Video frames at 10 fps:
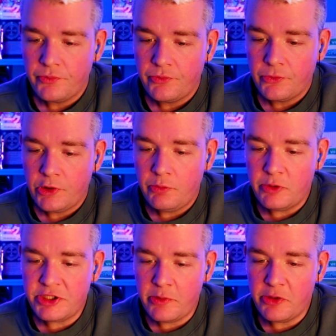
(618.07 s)
What's
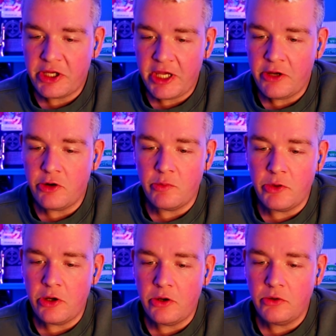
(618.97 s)
up with Caleb,
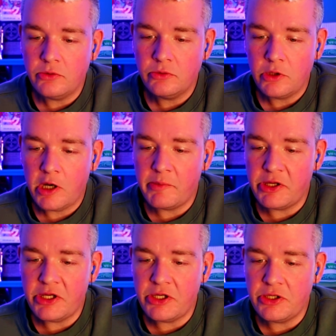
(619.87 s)
though? I
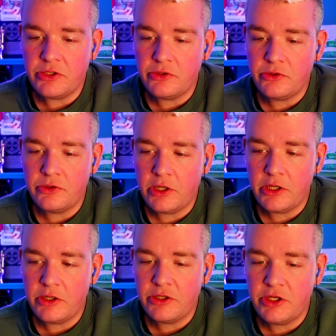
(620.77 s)
mean,
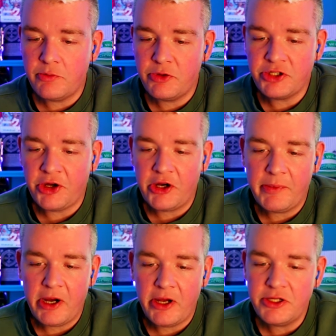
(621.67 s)
can we talk
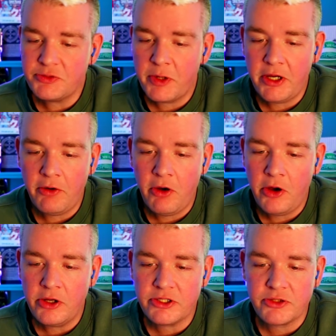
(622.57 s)
about his weight
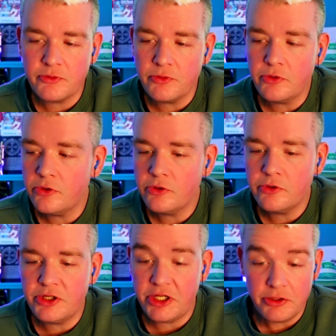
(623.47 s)
loss, or
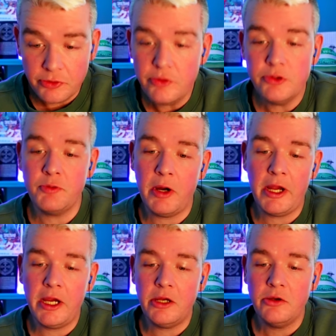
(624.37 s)
did he lose
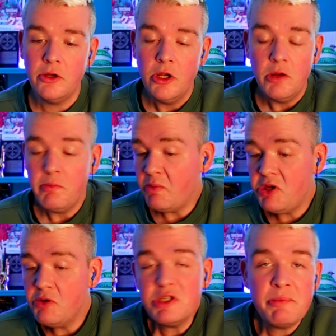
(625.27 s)
weight? Maybe he
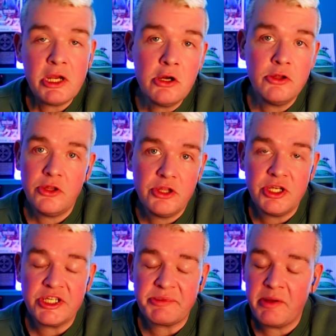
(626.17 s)
was bigger than
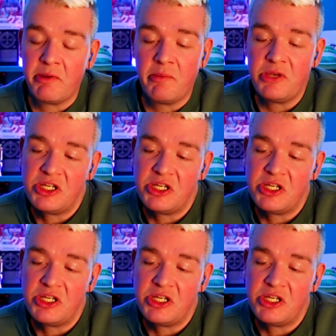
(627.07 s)
this. Maybe I'm being too